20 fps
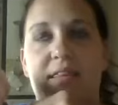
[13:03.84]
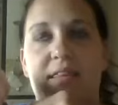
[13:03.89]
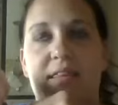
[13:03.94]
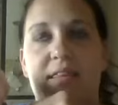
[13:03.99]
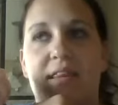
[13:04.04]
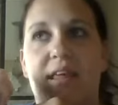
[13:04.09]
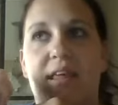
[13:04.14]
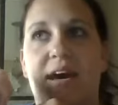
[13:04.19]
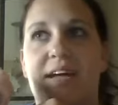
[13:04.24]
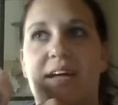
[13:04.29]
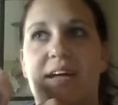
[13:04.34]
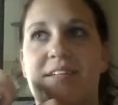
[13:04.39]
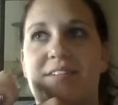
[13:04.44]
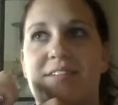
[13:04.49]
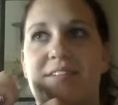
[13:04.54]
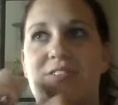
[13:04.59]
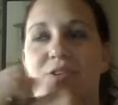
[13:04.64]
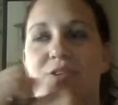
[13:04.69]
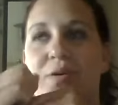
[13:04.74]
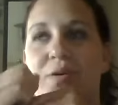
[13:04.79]

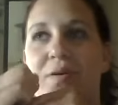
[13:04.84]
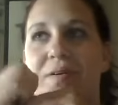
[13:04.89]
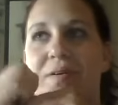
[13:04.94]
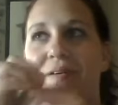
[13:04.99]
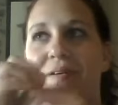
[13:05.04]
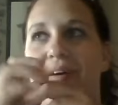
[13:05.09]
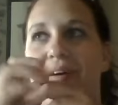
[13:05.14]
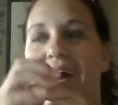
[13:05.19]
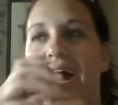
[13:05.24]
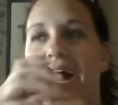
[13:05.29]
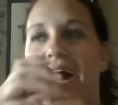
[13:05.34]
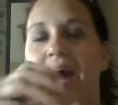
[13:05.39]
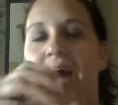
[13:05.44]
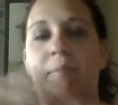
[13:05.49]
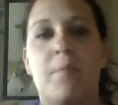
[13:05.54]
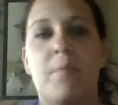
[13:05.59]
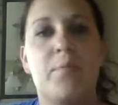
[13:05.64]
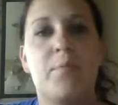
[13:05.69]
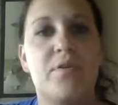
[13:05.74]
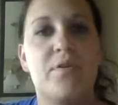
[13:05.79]
I'm a
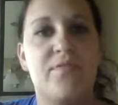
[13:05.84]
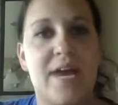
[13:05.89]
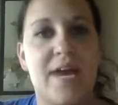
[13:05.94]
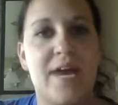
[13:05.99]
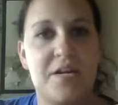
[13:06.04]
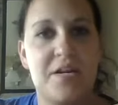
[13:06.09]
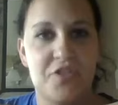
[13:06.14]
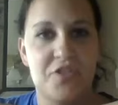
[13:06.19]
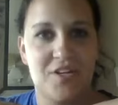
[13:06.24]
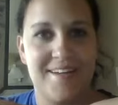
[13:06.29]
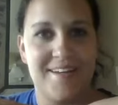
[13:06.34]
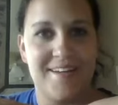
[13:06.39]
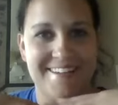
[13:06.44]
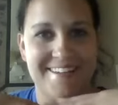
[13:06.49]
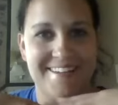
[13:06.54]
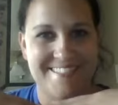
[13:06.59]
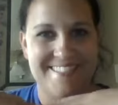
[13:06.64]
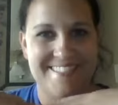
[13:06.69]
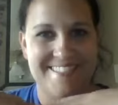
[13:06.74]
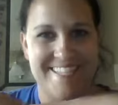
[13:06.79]

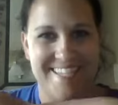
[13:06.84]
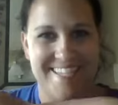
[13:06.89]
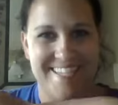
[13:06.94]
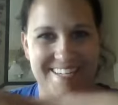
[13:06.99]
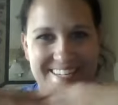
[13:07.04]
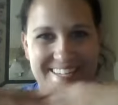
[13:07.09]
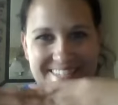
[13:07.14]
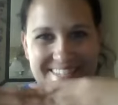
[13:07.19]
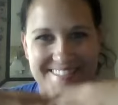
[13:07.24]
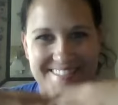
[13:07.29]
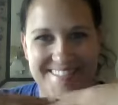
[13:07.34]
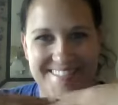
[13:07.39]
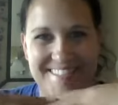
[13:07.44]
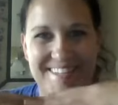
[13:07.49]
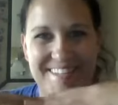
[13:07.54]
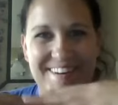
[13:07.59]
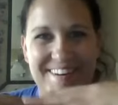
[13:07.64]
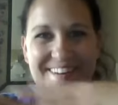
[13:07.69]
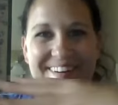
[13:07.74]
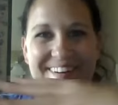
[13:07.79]
perfectionist. And
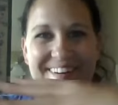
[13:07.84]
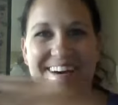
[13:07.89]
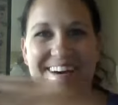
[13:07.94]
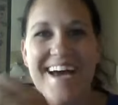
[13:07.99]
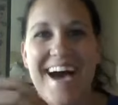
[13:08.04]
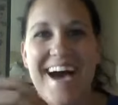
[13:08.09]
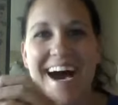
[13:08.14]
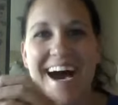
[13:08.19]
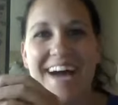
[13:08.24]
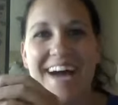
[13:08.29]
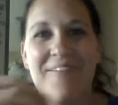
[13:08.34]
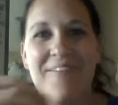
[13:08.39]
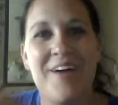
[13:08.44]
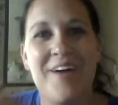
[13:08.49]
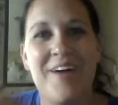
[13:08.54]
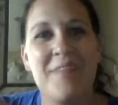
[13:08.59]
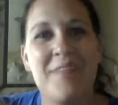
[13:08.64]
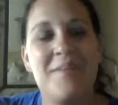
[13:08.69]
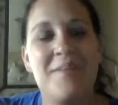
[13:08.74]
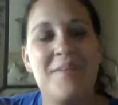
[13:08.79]
so I want to
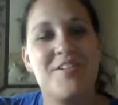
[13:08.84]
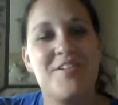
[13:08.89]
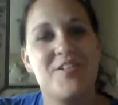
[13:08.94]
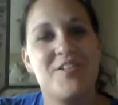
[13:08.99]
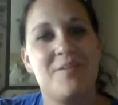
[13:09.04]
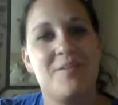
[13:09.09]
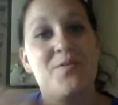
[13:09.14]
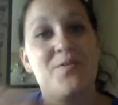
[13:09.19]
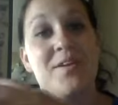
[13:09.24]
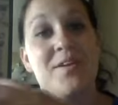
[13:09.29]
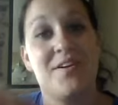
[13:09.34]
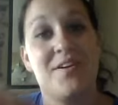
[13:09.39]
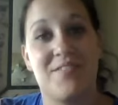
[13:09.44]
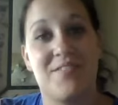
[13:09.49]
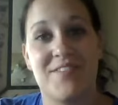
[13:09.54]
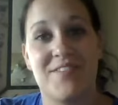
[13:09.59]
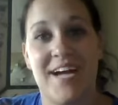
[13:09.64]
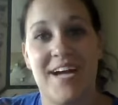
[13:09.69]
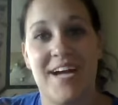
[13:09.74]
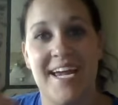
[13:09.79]
make sure I'm doing it
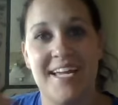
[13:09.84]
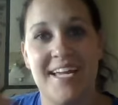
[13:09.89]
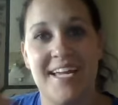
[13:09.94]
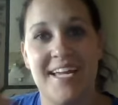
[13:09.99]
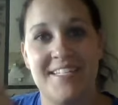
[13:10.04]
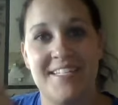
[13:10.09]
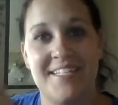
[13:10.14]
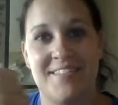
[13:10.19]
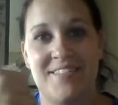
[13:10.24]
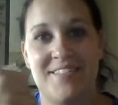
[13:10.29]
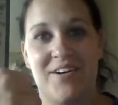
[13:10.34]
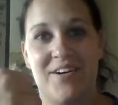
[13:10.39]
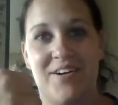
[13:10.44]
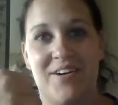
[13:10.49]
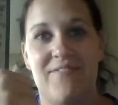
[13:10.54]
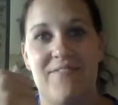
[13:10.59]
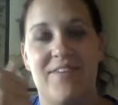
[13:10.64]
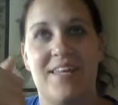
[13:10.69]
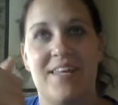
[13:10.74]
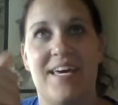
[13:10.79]
right. And so I
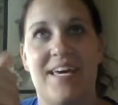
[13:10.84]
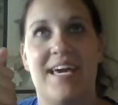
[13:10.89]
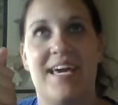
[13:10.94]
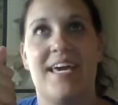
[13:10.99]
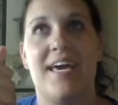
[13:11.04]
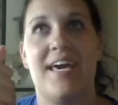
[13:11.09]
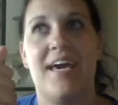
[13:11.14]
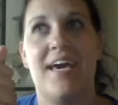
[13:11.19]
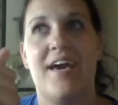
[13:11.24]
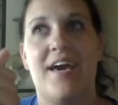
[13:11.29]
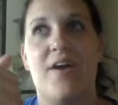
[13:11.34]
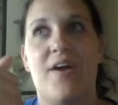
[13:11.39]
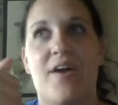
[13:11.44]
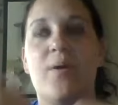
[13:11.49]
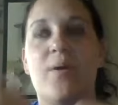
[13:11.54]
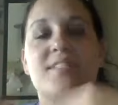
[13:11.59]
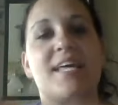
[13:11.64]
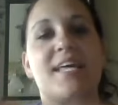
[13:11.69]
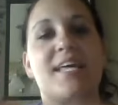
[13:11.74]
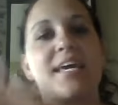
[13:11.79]
feel like once
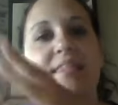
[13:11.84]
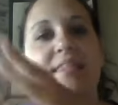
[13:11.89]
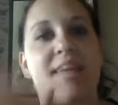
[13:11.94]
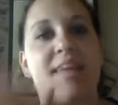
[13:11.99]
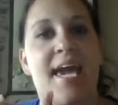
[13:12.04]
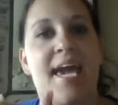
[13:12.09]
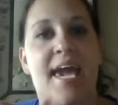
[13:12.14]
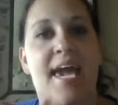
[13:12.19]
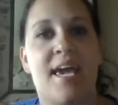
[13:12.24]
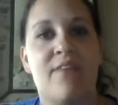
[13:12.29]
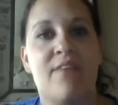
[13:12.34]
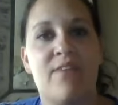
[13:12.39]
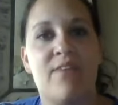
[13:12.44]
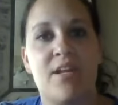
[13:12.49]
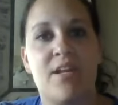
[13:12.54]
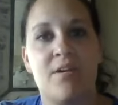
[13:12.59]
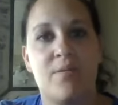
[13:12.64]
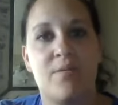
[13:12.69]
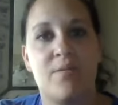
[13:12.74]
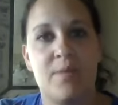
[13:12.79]
I get the hang of it,
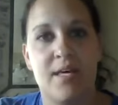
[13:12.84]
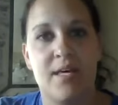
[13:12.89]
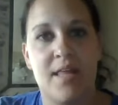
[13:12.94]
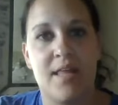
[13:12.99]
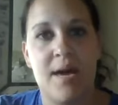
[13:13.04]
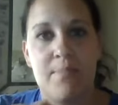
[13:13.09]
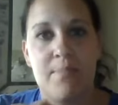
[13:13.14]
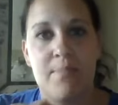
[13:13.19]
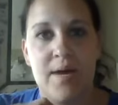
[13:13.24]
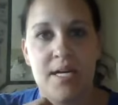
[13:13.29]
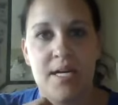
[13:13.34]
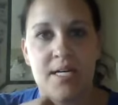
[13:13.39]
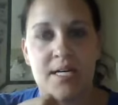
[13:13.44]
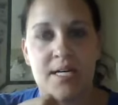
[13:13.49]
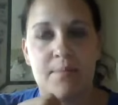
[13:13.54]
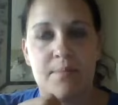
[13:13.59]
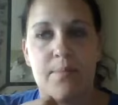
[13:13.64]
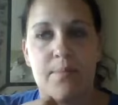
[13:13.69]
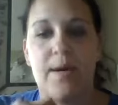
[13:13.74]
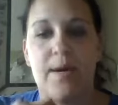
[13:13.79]
it'll be a lot
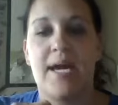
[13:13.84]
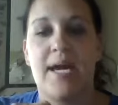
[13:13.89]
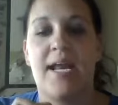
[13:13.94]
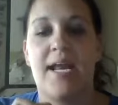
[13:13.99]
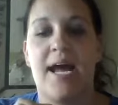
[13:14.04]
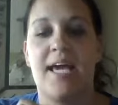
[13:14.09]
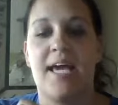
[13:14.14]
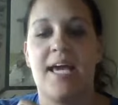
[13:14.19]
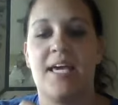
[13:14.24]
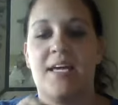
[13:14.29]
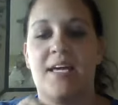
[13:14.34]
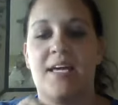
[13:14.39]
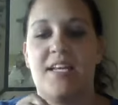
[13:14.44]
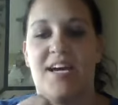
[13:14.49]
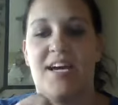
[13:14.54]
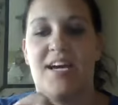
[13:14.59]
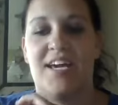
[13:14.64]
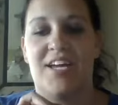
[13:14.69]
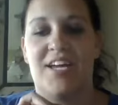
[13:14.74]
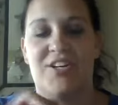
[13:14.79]
better. But I get
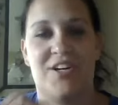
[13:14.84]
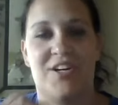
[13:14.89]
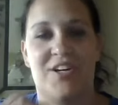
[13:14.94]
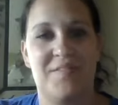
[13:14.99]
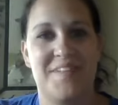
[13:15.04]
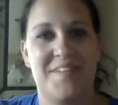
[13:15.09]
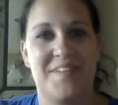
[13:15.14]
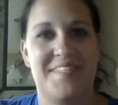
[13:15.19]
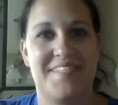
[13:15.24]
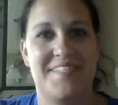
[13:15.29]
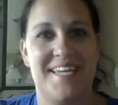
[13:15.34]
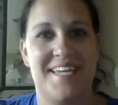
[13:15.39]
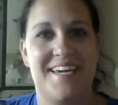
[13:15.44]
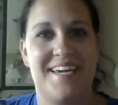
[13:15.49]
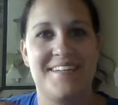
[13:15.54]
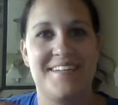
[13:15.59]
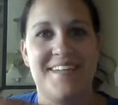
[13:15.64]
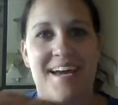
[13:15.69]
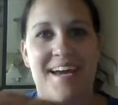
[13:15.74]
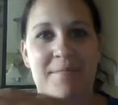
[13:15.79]
nervous to take a
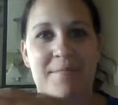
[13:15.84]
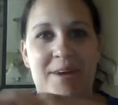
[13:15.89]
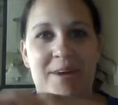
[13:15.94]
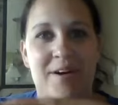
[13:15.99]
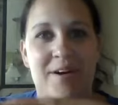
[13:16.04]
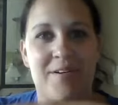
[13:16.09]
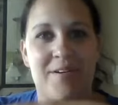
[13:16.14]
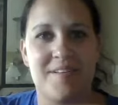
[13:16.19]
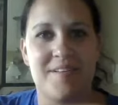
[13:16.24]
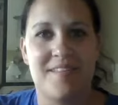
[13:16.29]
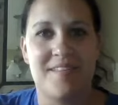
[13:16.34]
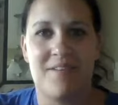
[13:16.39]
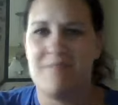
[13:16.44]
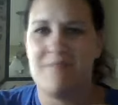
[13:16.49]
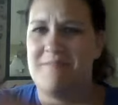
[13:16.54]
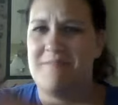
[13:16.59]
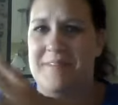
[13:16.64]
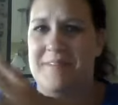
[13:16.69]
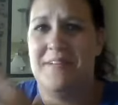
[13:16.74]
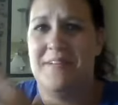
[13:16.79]
time out because oh,
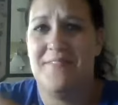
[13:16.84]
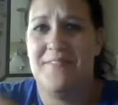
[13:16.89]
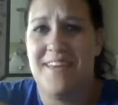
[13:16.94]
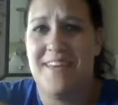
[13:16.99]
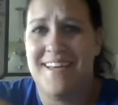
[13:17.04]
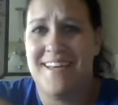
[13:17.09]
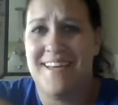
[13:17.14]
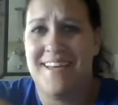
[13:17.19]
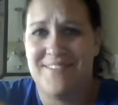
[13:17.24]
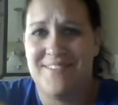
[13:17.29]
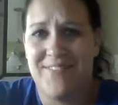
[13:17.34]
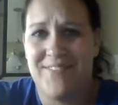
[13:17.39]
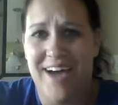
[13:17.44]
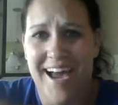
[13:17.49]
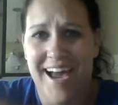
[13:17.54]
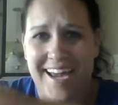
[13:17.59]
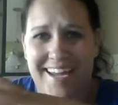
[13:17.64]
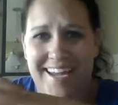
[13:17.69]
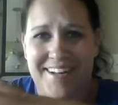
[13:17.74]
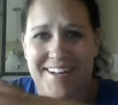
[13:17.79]
what if that's
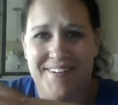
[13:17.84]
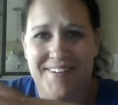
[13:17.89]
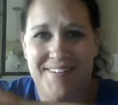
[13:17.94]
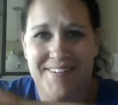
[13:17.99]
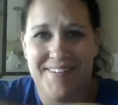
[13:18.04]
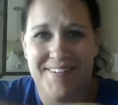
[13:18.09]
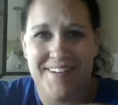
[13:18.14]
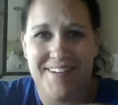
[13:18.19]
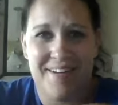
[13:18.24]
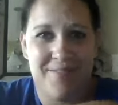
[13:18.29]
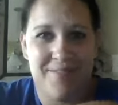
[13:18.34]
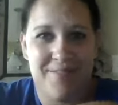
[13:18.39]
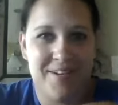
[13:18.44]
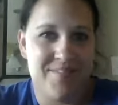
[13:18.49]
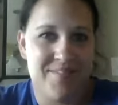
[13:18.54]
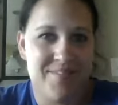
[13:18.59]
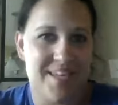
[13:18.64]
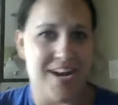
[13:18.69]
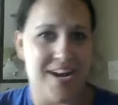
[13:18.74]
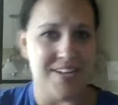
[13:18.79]
fine? Or what if
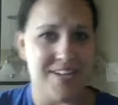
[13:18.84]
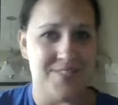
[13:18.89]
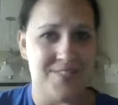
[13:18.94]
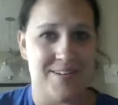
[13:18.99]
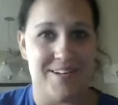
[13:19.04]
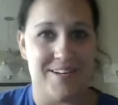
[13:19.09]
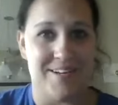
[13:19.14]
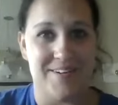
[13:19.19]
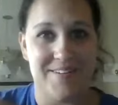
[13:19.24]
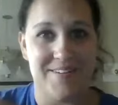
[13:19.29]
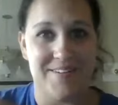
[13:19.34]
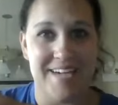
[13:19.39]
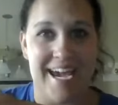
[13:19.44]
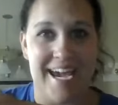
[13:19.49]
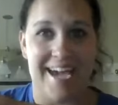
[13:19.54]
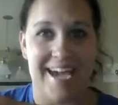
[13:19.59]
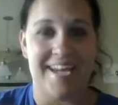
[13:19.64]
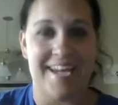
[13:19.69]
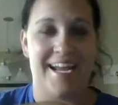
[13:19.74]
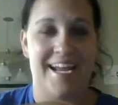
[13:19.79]
they are doing it
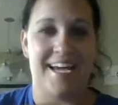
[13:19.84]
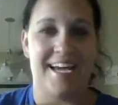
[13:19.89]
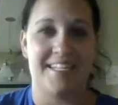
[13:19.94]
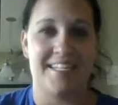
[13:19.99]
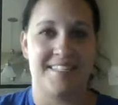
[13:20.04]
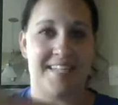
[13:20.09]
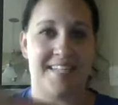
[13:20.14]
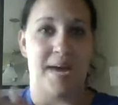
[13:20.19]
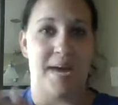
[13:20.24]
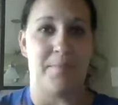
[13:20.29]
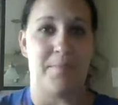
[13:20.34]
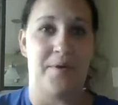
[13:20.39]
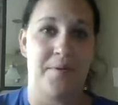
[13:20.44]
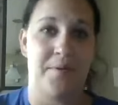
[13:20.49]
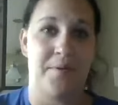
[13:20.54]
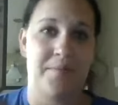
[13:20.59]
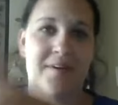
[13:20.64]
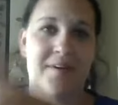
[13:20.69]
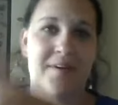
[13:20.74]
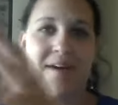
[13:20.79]
okay? And I stop them.
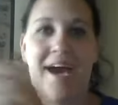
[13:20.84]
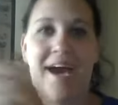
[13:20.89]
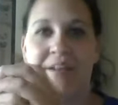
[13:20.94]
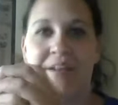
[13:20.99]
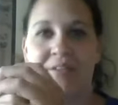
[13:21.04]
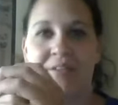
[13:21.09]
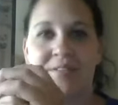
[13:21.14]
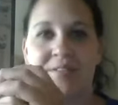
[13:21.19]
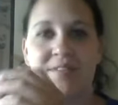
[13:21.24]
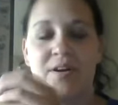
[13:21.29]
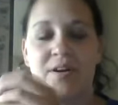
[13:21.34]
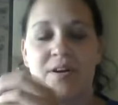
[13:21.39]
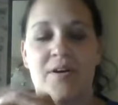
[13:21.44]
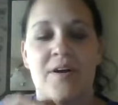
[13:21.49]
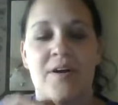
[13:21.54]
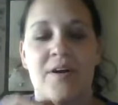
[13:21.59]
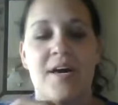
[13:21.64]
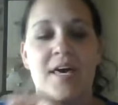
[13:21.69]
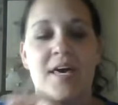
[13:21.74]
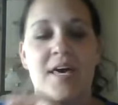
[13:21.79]
I don't know. So,
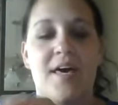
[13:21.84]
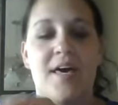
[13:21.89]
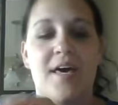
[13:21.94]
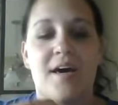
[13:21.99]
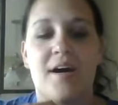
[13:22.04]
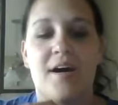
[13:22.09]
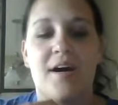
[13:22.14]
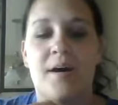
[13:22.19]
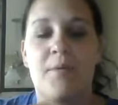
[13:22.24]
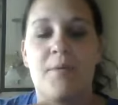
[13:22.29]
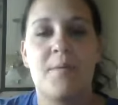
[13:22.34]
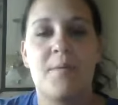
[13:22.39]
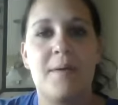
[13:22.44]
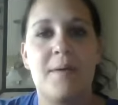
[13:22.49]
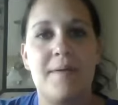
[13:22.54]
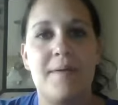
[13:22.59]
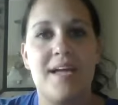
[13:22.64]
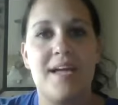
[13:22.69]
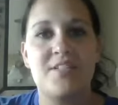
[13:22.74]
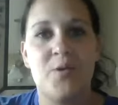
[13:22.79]
or maybe
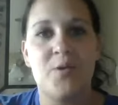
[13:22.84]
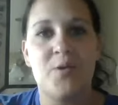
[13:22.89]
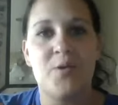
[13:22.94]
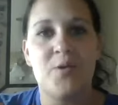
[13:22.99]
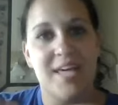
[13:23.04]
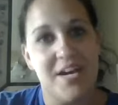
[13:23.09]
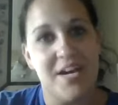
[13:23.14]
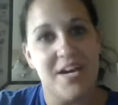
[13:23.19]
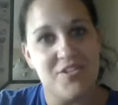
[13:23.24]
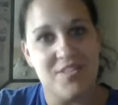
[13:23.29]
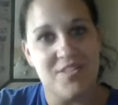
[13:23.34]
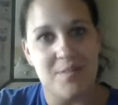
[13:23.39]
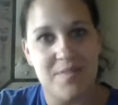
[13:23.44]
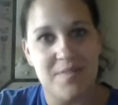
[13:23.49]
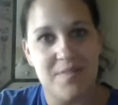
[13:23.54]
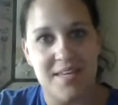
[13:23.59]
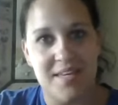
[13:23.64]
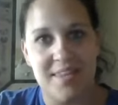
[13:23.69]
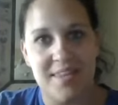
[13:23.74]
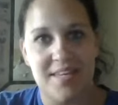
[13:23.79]
I don't catch
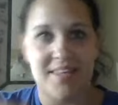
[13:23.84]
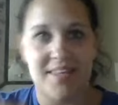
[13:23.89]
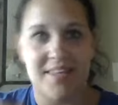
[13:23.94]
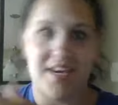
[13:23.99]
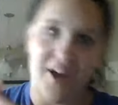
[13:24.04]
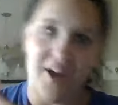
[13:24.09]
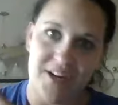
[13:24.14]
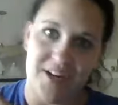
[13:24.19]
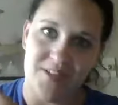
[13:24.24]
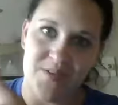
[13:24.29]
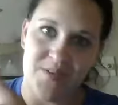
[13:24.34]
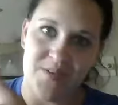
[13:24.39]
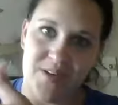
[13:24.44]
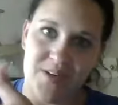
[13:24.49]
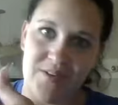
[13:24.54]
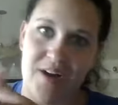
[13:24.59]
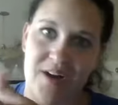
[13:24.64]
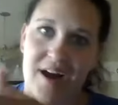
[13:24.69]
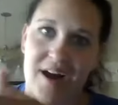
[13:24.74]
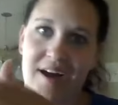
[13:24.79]
something that they are doing
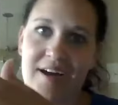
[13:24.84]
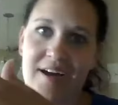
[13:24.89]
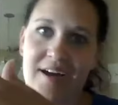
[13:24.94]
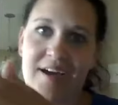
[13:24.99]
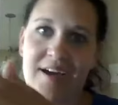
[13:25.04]
wrong.